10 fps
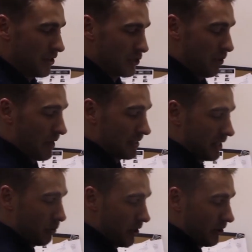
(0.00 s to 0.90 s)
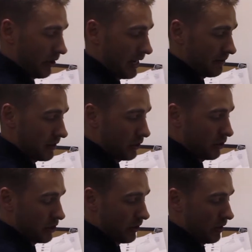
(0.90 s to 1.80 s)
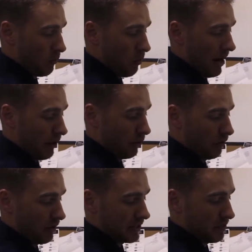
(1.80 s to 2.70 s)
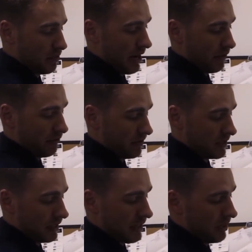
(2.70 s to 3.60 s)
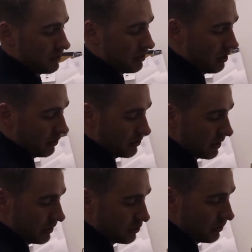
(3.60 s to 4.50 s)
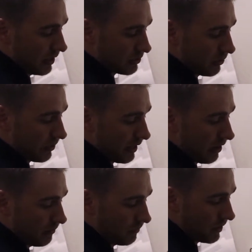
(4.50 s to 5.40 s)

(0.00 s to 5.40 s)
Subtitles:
So basically what you're gonna have to do is you're gonna wire over as a buyer $15,000 into an escrow account.